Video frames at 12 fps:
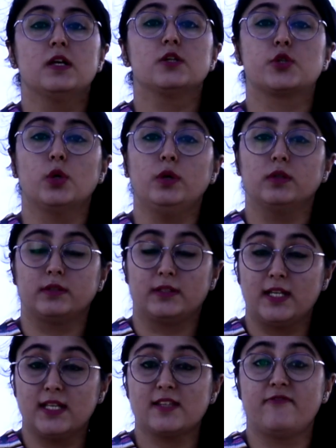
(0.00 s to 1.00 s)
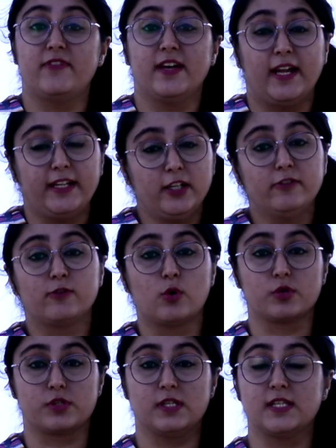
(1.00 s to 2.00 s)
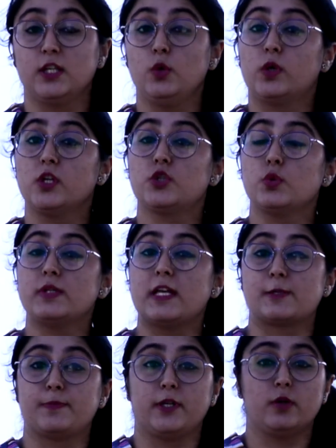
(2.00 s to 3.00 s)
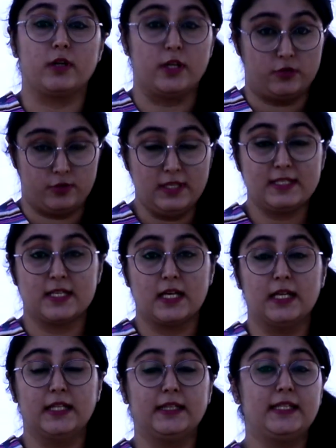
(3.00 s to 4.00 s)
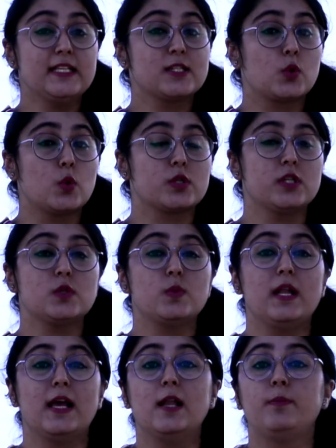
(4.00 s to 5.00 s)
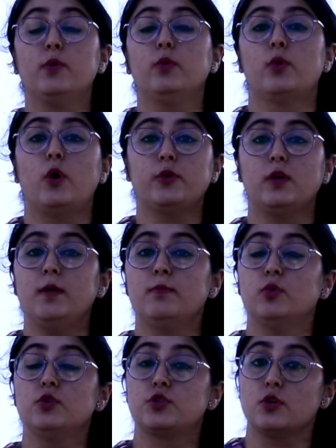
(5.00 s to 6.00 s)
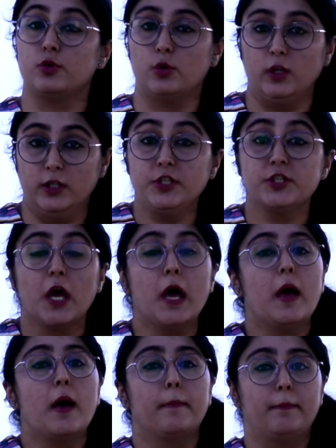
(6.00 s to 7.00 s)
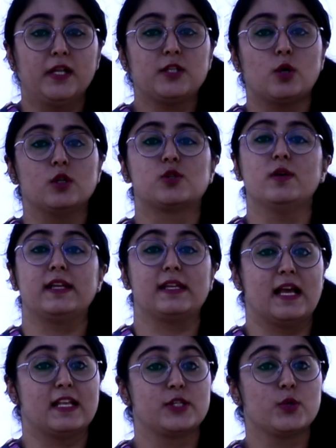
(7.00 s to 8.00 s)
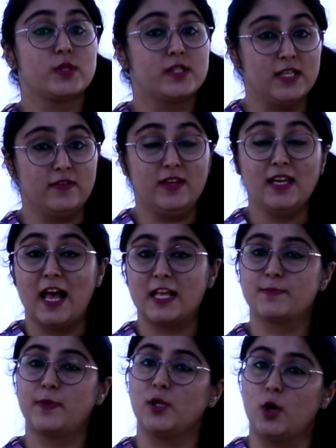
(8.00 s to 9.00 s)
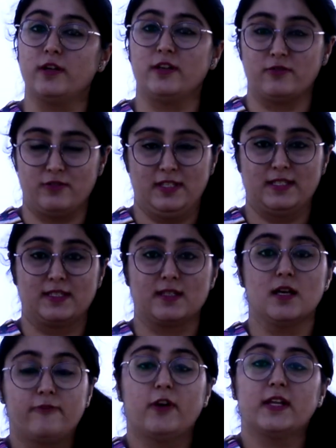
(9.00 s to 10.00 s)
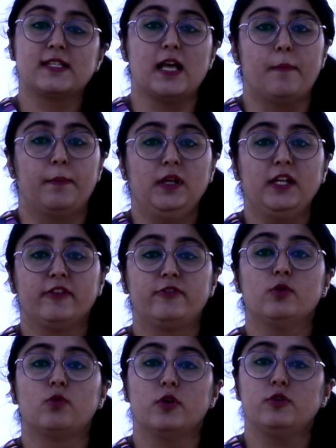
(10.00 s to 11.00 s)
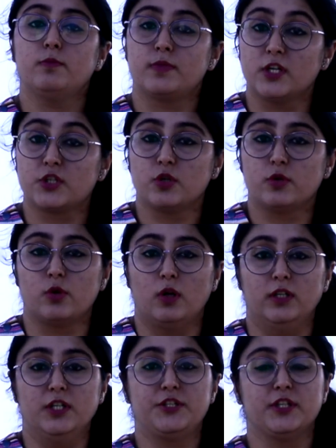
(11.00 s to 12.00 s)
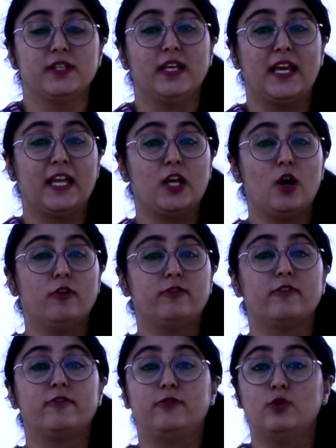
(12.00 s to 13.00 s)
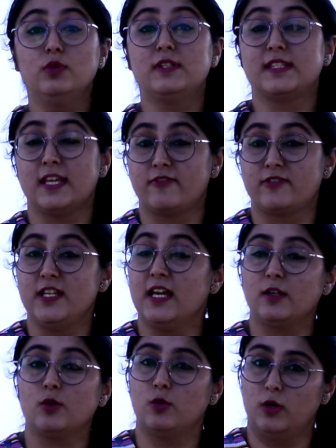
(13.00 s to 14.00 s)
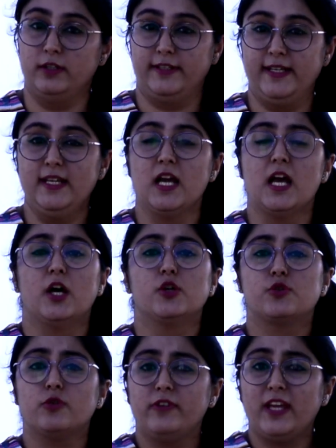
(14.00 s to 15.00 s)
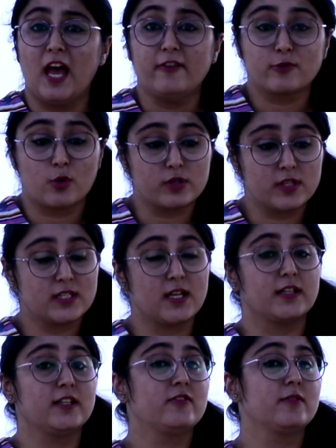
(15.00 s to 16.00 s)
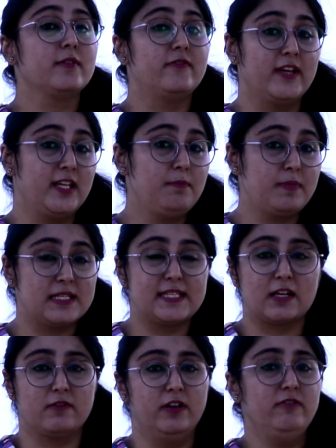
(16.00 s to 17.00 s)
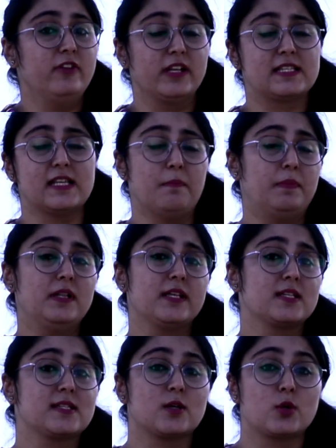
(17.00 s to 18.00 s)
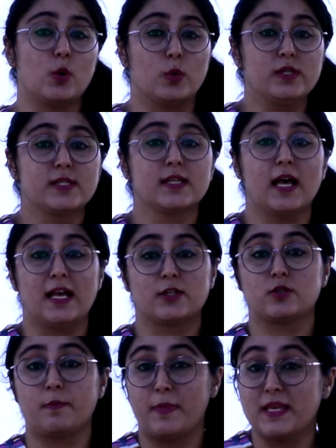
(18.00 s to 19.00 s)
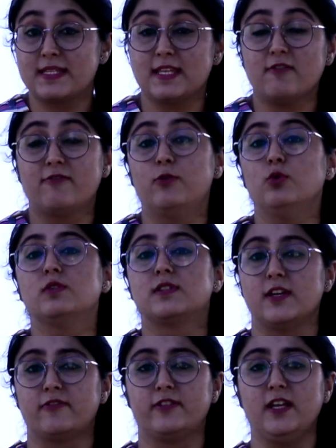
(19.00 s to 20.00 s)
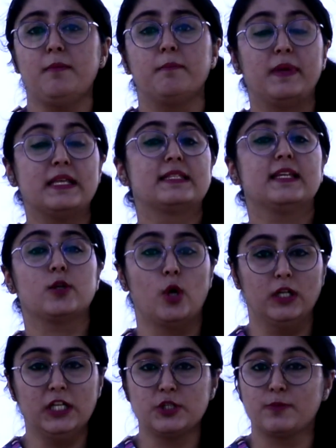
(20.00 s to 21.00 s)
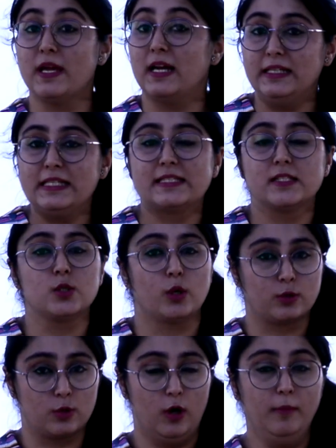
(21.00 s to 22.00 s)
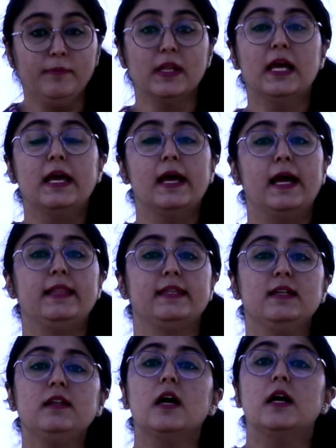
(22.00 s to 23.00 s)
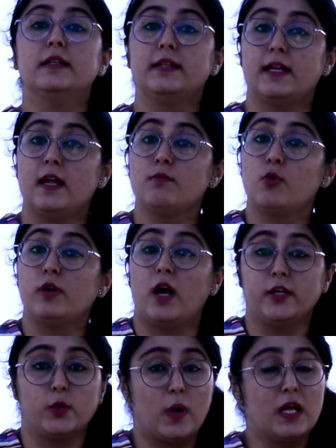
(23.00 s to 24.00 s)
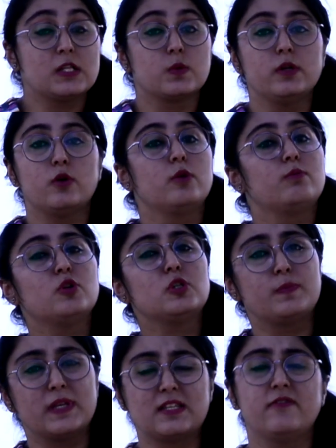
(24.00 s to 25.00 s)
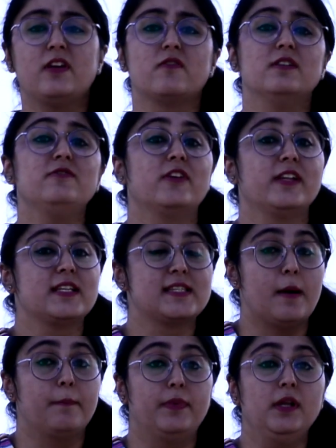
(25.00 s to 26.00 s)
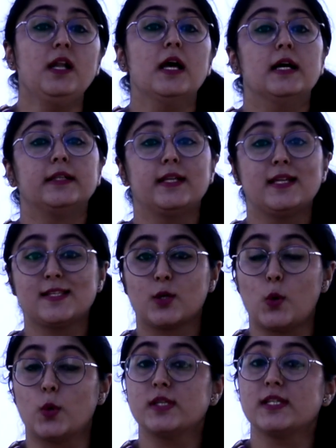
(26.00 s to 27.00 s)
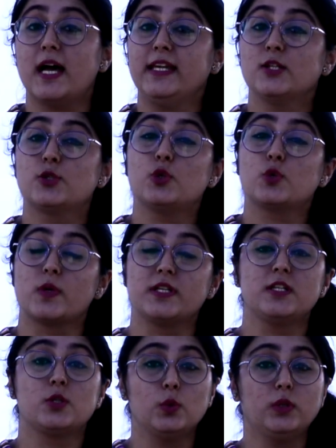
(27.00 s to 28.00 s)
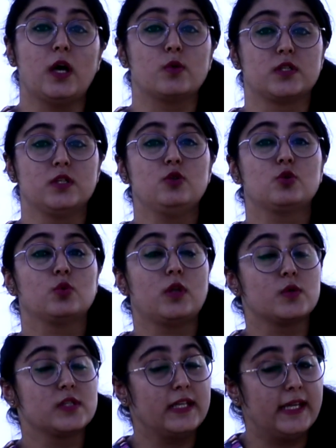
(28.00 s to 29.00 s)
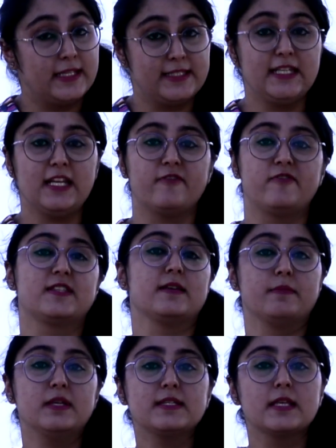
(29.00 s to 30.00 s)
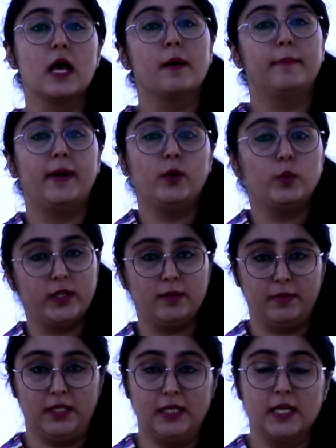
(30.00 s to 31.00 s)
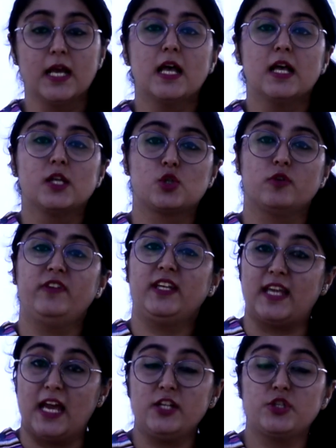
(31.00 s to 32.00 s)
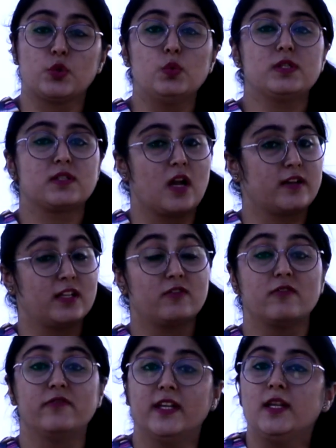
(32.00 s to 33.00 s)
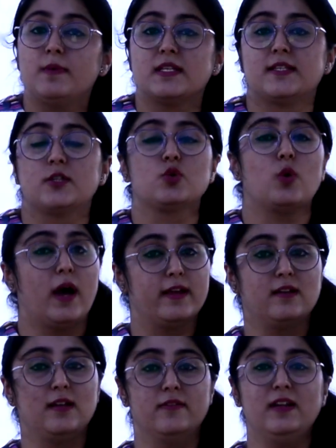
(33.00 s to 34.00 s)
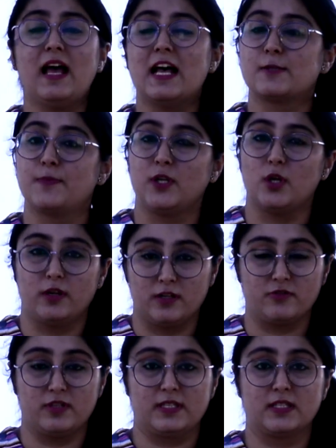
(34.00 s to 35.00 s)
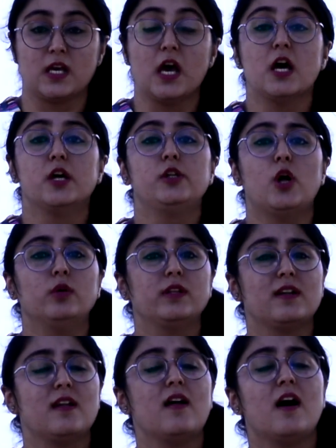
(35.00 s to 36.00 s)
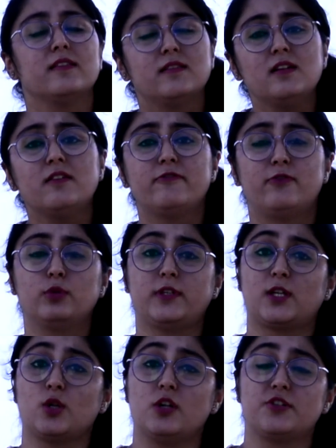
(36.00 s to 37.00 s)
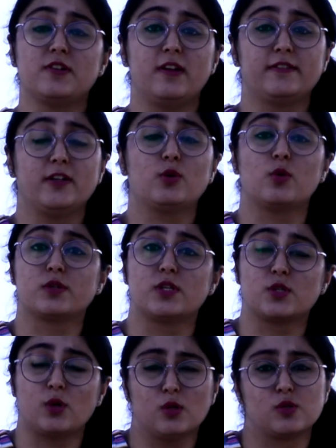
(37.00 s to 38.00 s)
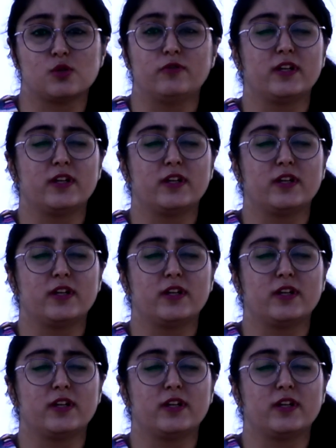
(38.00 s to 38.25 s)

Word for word: So there is a variety of courses and you can choose as per your interest. These courses will help you not only boost your knowledge but also enhance your CV as per your interest. For example, if you want to brush your knowledge in the area of food safety and quality, so we have courses starting from the very basic one. For example, there is a course as Basic Food Safety, Basic Knowledge by Alison.com, and then there are more advanced one or more specific one. For example, there is a course ISO 22000 2018 FSMS by Udemy. So we can choose starting from very basic to higher level as per your interest. Now there are other food technology related courses also.